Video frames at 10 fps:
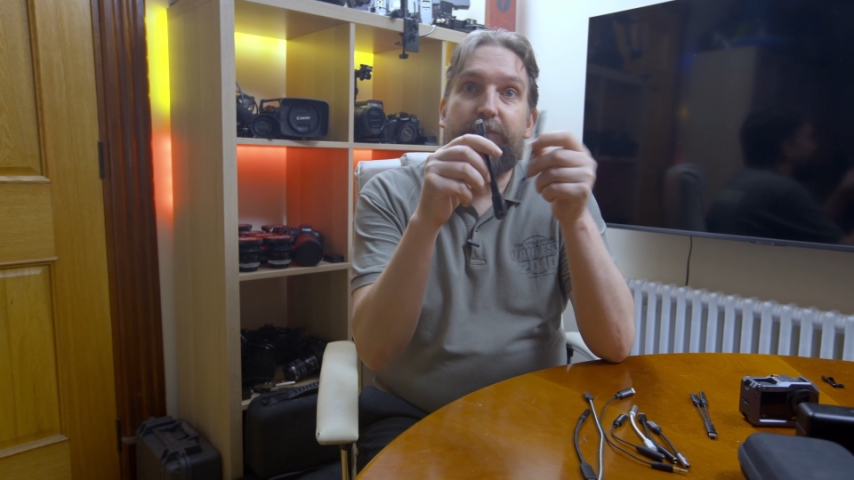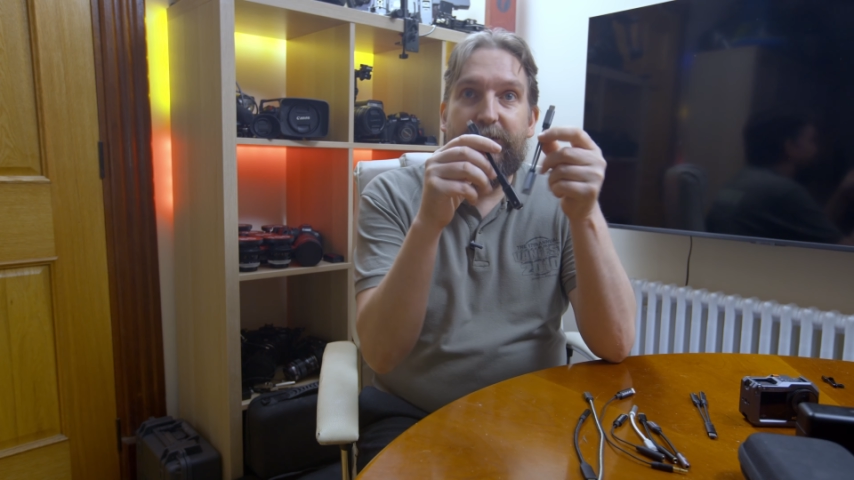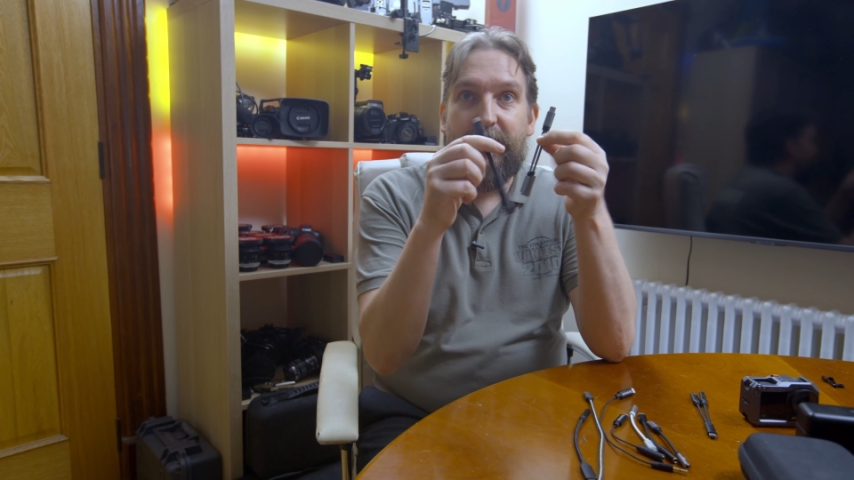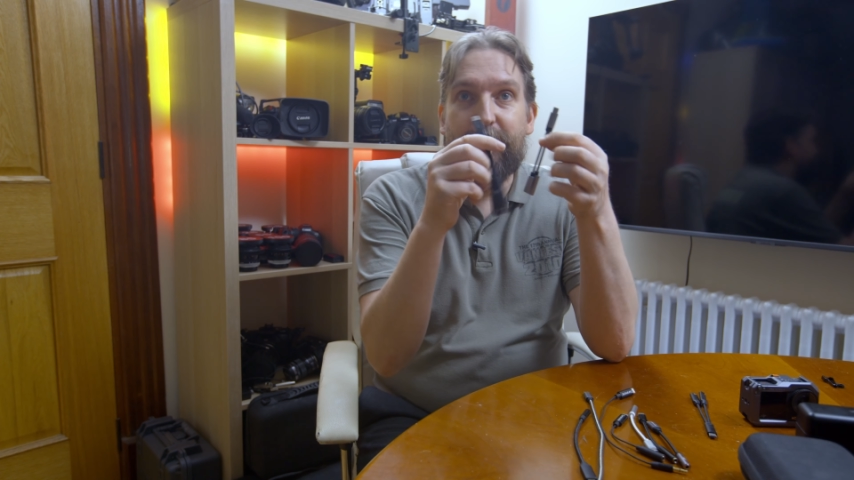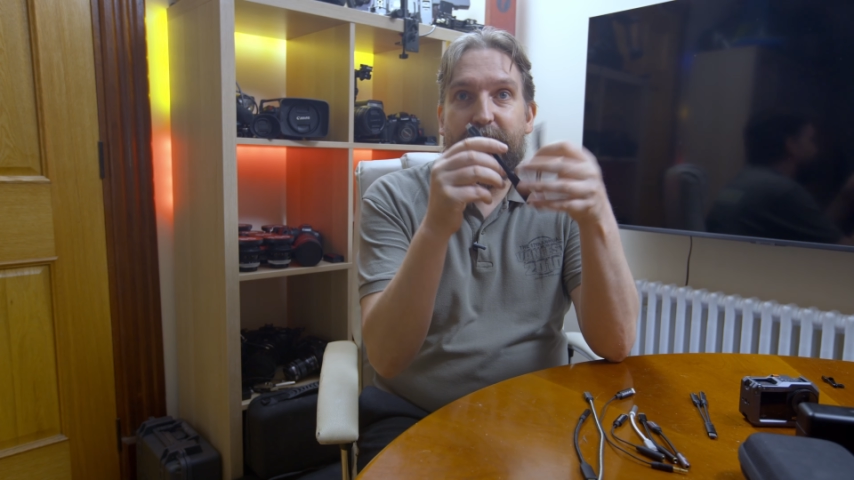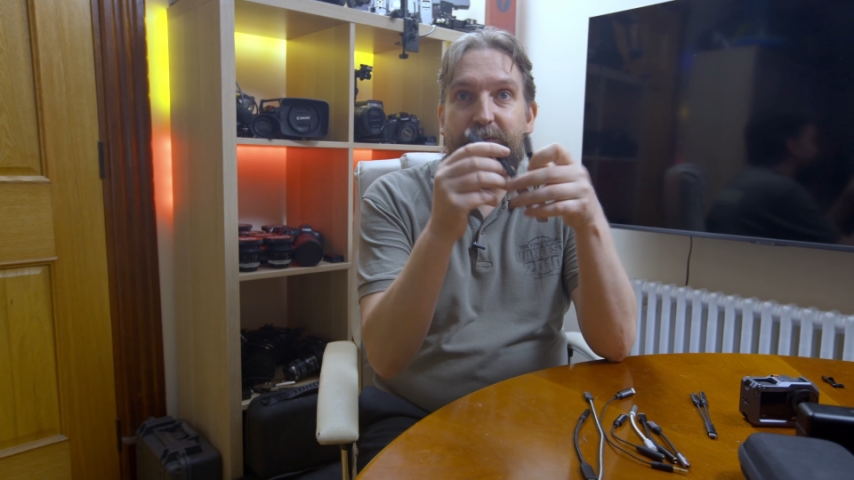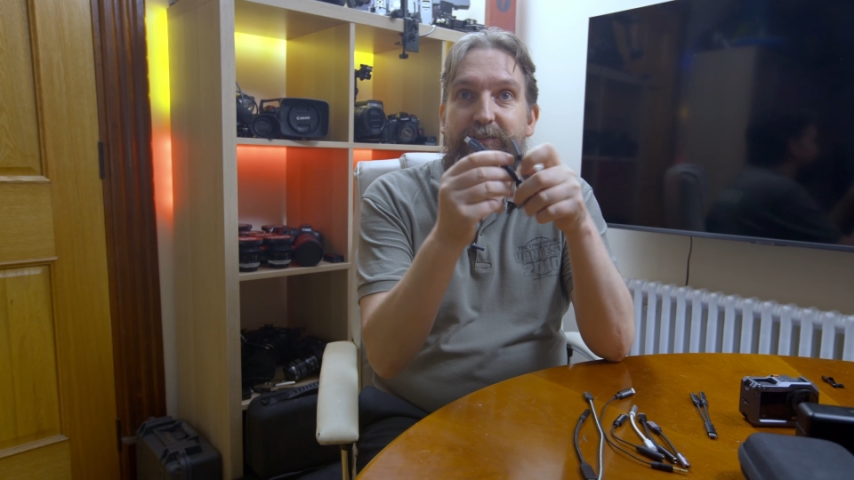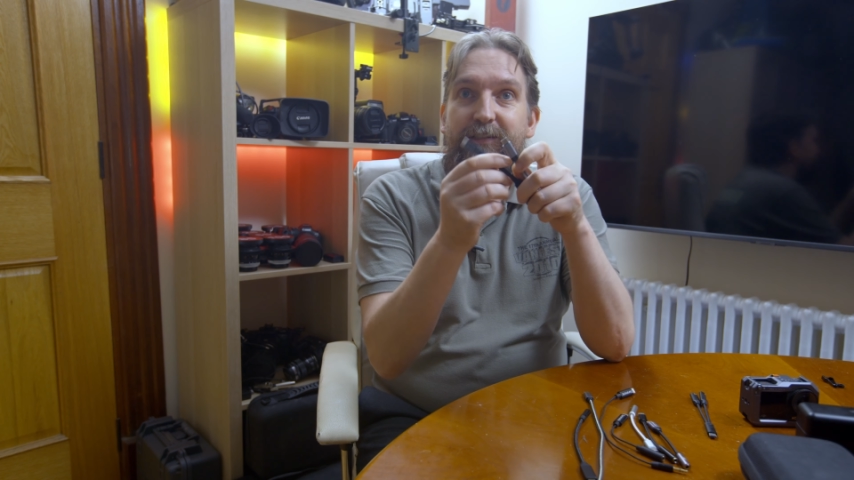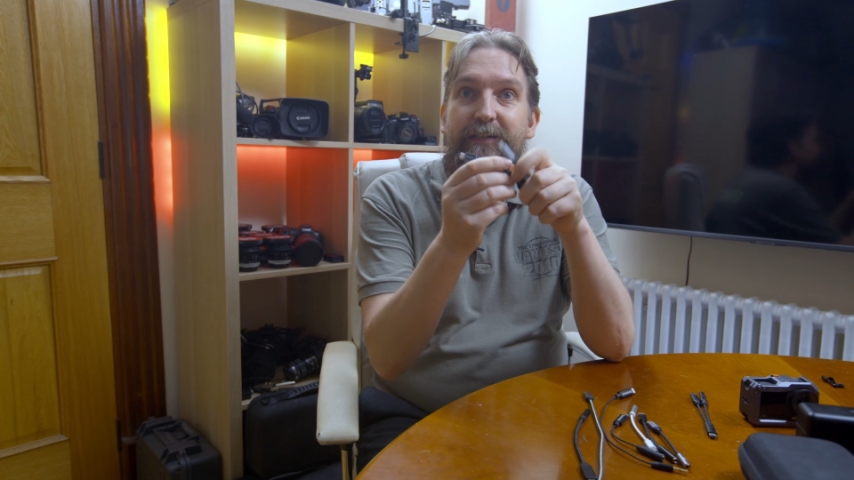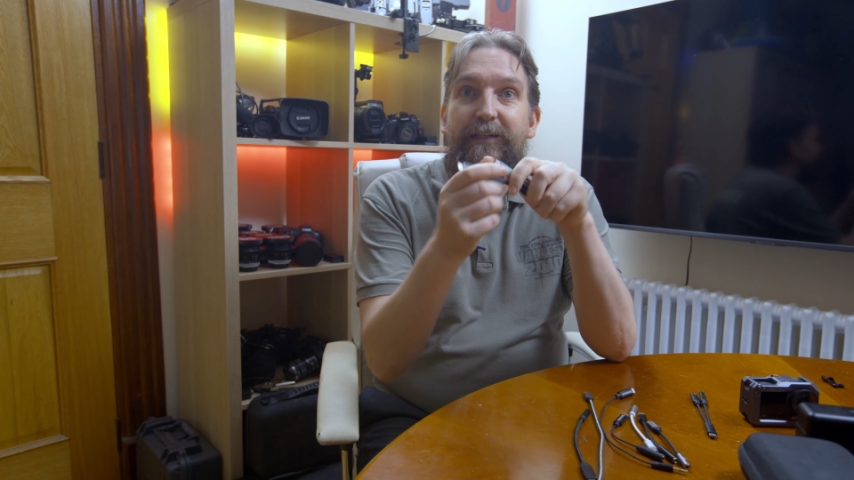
adapters.